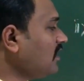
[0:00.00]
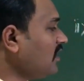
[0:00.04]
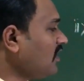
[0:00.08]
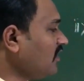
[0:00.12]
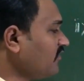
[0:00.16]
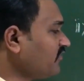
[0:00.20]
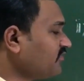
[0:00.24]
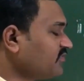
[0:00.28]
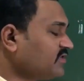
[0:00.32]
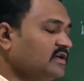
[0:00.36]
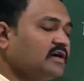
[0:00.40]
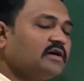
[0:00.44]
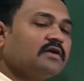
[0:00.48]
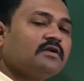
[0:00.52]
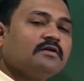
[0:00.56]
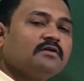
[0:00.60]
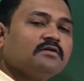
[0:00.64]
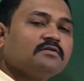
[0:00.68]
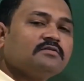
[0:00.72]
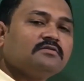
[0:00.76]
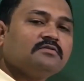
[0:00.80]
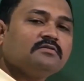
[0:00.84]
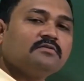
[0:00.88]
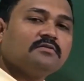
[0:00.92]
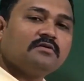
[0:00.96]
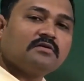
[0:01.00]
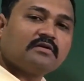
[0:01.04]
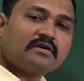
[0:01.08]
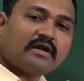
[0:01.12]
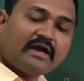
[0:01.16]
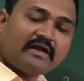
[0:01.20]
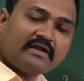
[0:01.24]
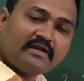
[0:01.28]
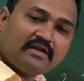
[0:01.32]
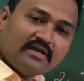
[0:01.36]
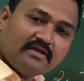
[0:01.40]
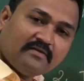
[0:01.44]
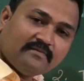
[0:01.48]
after
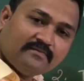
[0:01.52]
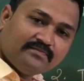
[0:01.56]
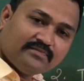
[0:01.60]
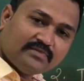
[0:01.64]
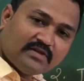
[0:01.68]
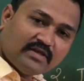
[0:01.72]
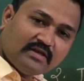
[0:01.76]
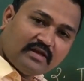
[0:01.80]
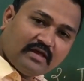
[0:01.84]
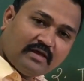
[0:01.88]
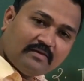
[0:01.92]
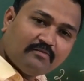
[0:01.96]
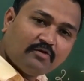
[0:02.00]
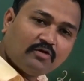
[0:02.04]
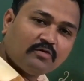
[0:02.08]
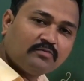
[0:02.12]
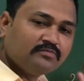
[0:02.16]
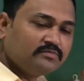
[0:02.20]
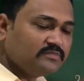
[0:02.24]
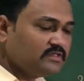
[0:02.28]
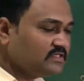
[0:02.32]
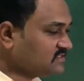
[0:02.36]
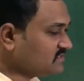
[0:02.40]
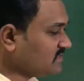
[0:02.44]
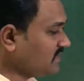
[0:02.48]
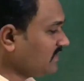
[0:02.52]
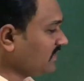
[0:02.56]
writing the name of this